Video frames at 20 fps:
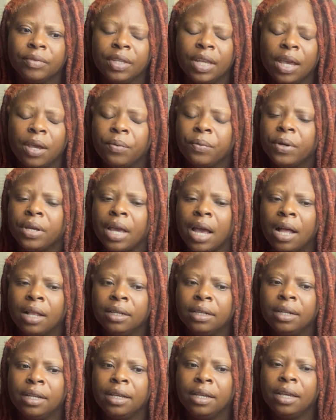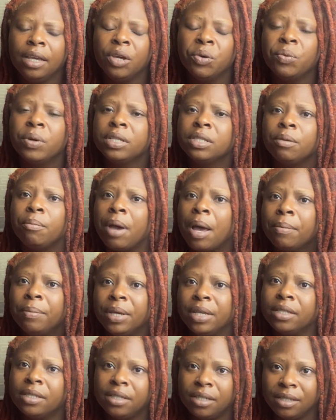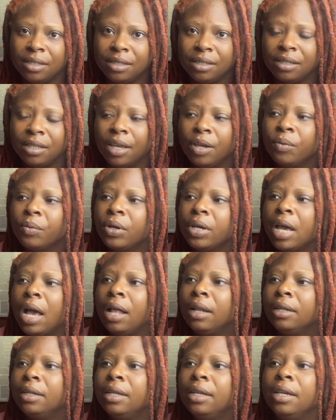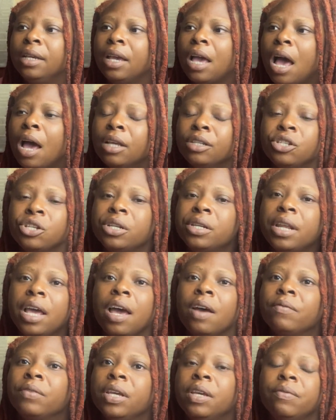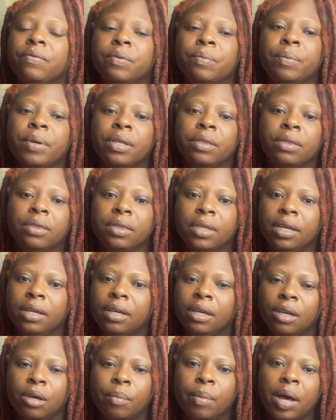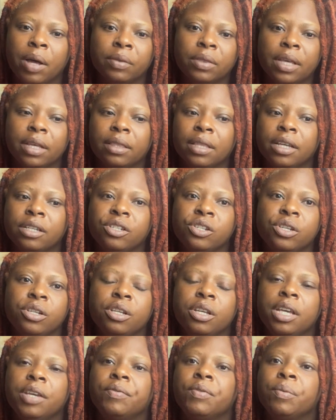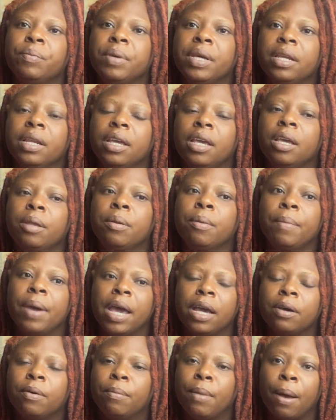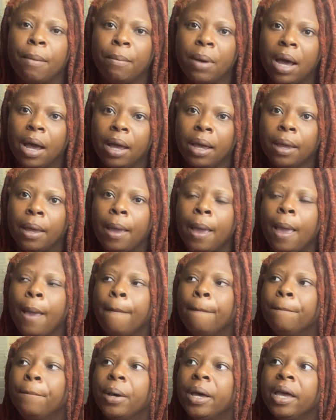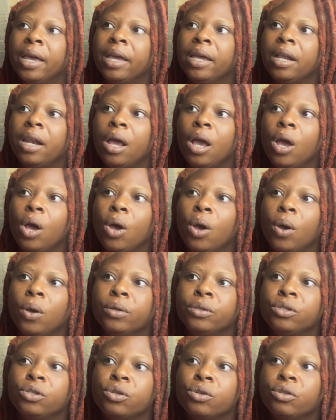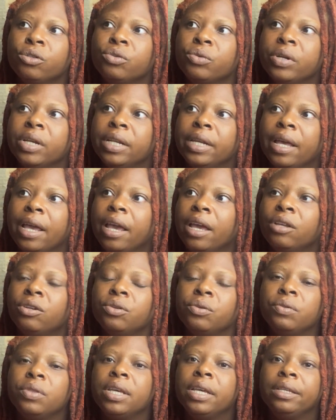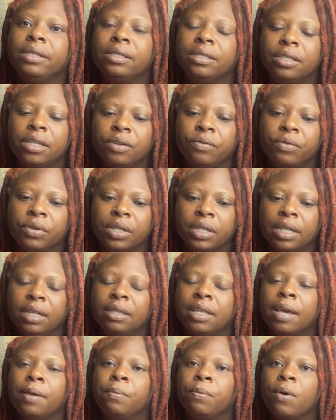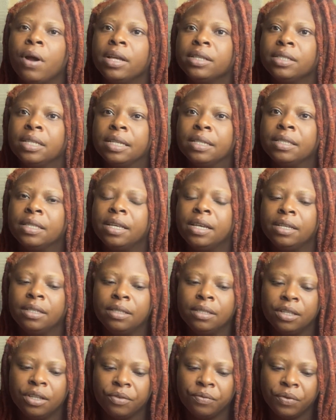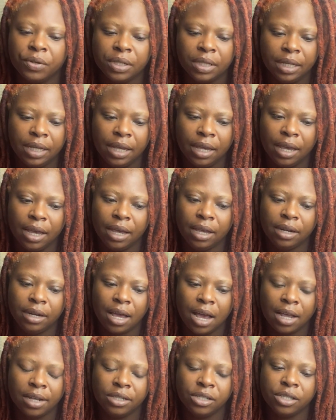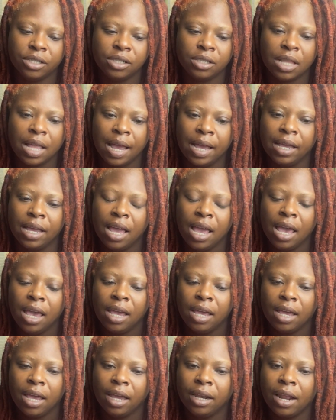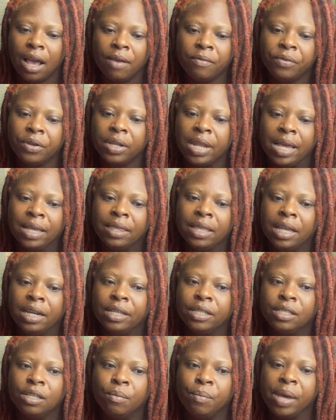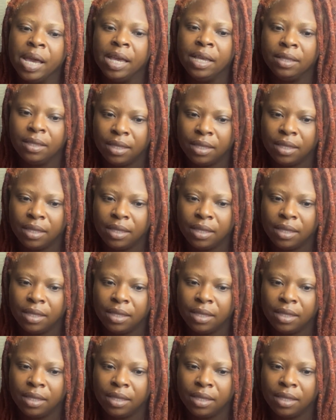in reality, it wasn't my business. In reality, I shouldn't have even been thinking about that. That shouldn't have even been in the back of my mind. But children handle things differently. They process things differently. And I feel like that is the main